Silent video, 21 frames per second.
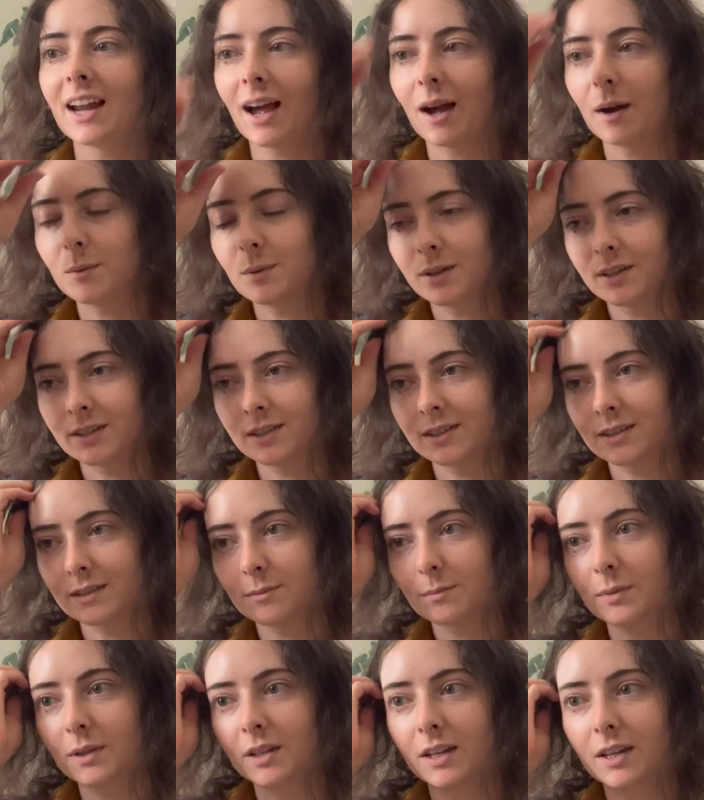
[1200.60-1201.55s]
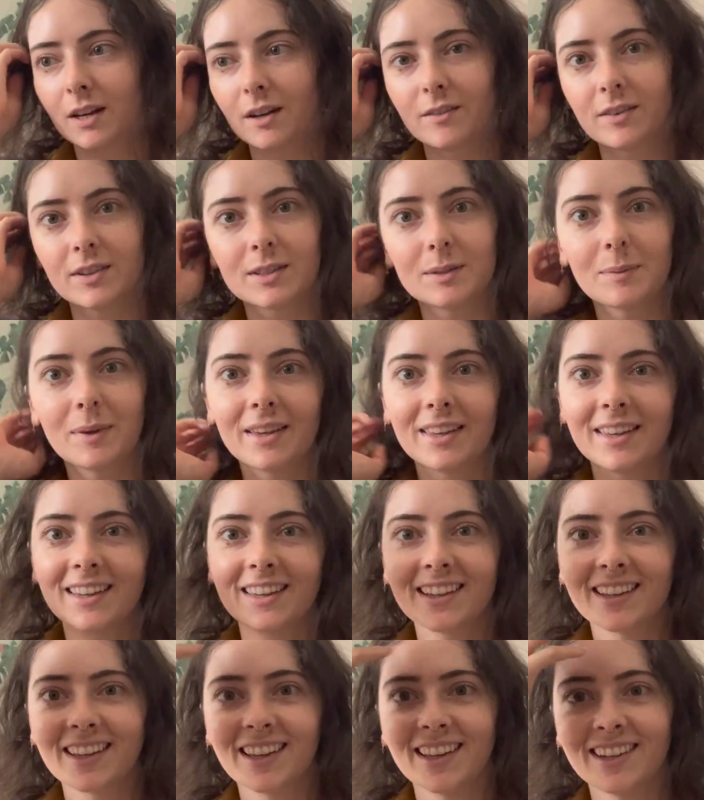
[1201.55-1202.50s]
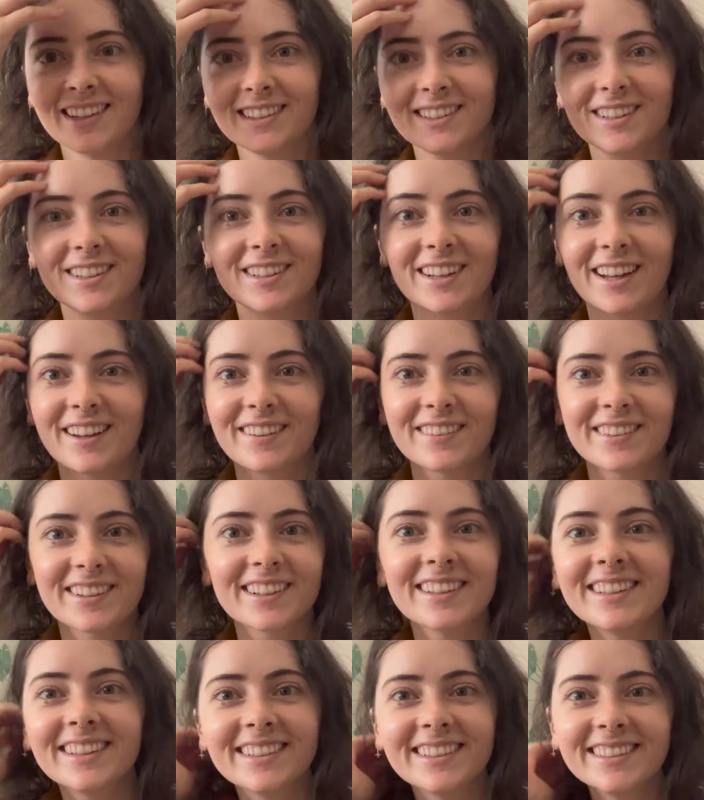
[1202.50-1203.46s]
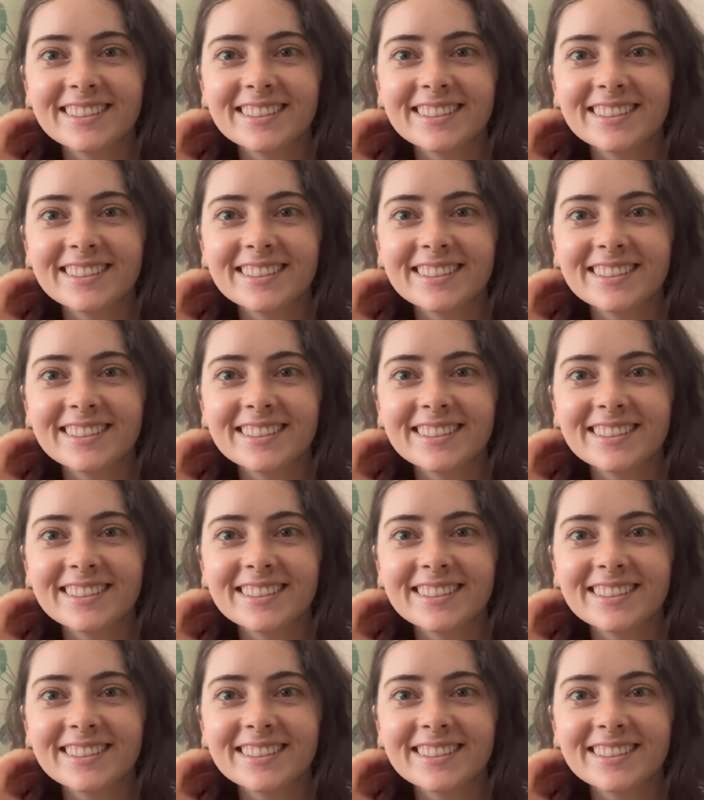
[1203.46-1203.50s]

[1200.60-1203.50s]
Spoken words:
I was really nervous making, and it turned out good.